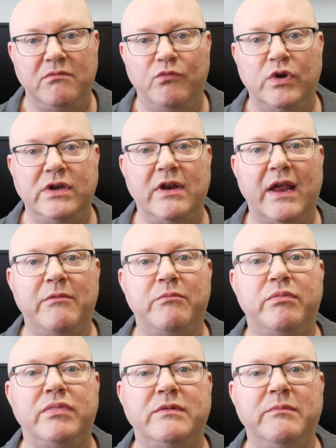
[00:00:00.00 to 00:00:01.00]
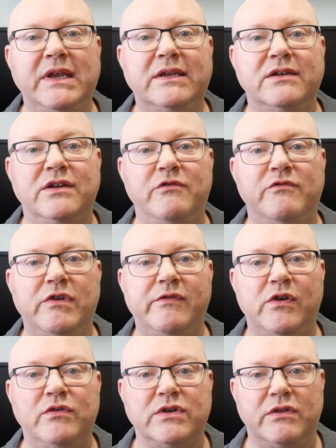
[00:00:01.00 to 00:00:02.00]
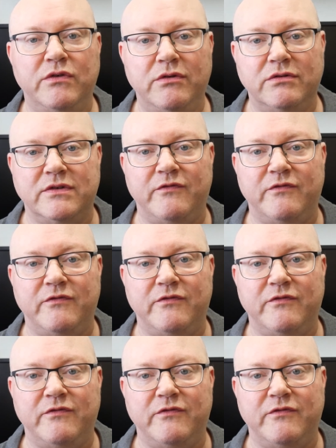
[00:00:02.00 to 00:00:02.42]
Would you like me to do reviews on those?